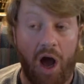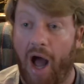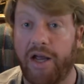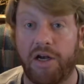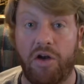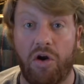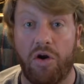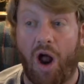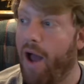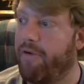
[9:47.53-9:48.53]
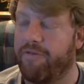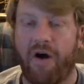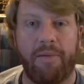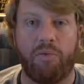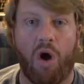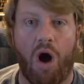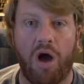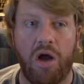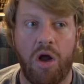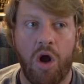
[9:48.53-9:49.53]
I'm going to learn. I, if I'm
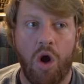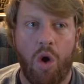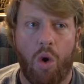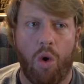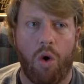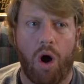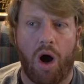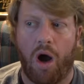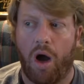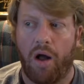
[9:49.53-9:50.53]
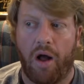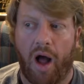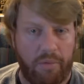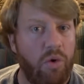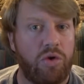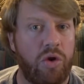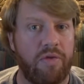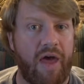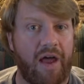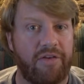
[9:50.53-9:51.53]
wrong, or, uh, I will
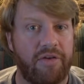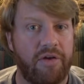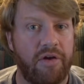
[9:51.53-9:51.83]
learn that.